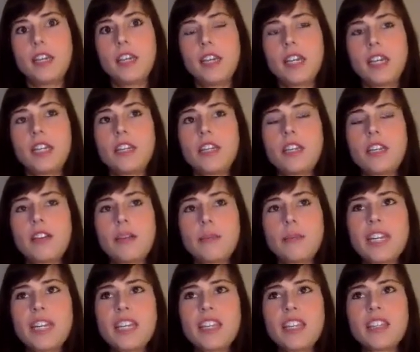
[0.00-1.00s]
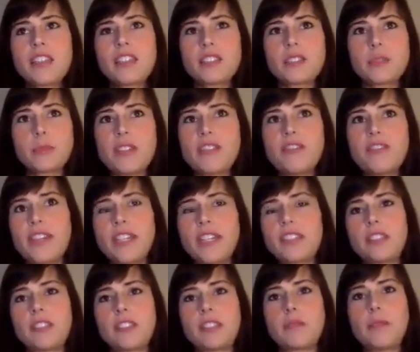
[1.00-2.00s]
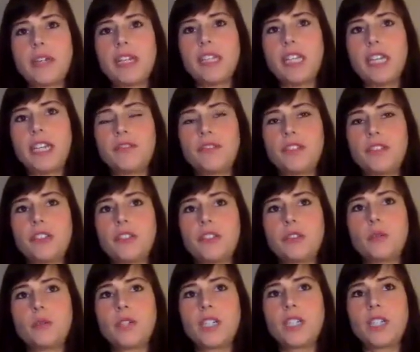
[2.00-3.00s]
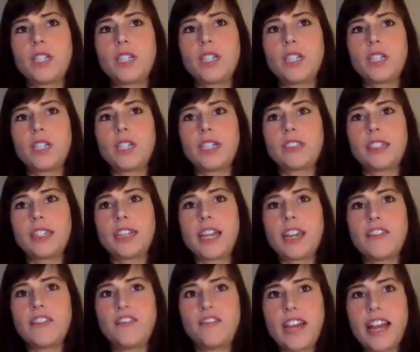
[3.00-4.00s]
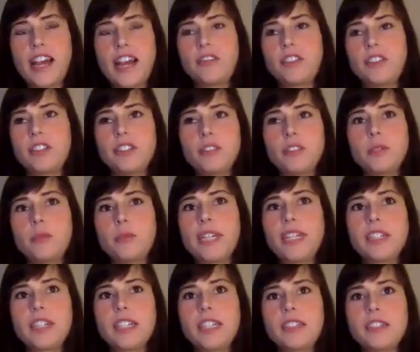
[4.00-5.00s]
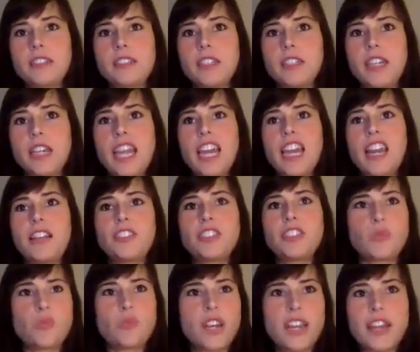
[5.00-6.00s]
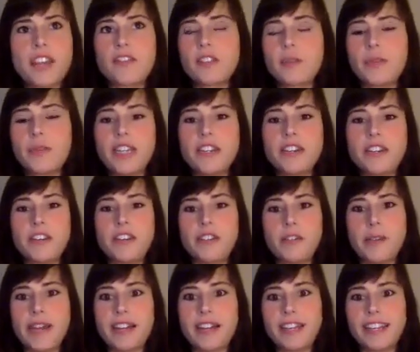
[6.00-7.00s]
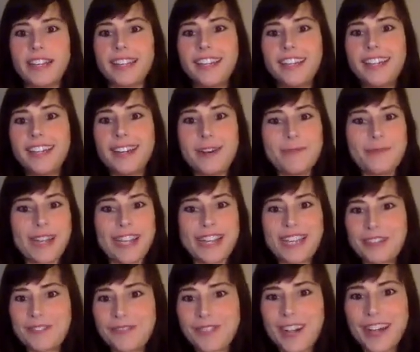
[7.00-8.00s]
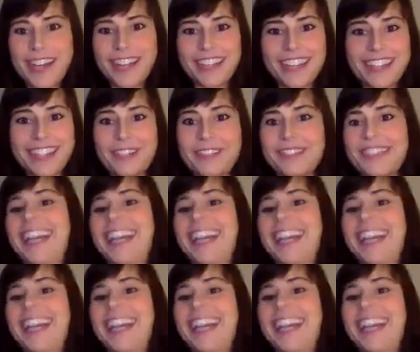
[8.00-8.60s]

you know, I mean, I think there's been phases in my life too where it's like I found a new awareness and I just want everybody to know about it. I'm like, you've got you.